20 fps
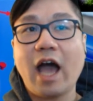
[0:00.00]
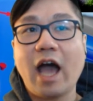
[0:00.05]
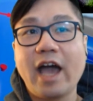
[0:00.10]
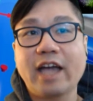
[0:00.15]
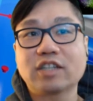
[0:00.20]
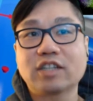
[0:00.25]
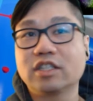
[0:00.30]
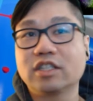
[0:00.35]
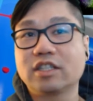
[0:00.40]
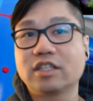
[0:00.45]
I
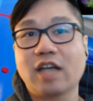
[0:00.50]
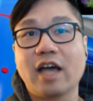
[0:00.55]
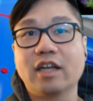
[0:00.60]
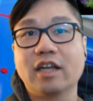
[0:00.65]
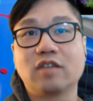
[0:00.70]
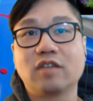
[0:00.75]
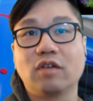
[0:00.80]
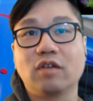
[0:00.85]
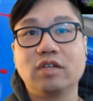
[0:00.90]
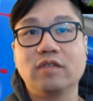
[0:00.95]
actually kind
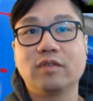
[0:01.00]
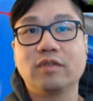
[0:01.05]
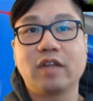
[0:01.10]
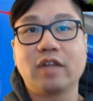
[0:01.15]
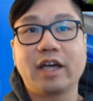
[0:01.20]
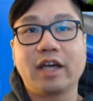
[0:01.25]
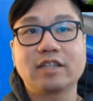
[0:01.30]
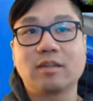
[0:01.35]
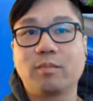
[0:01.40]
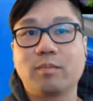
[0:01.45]
of don't even
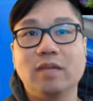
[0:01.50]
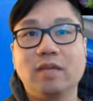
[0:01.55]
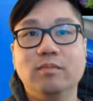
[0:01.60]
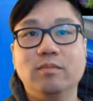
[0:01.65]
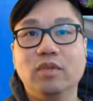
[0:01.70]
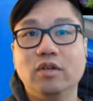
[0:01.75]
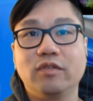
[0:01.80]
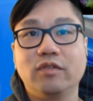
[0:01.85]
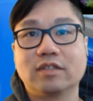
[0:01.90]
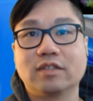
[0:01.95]
like the pin
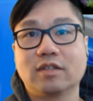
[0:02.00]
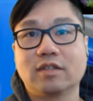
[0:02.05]
moving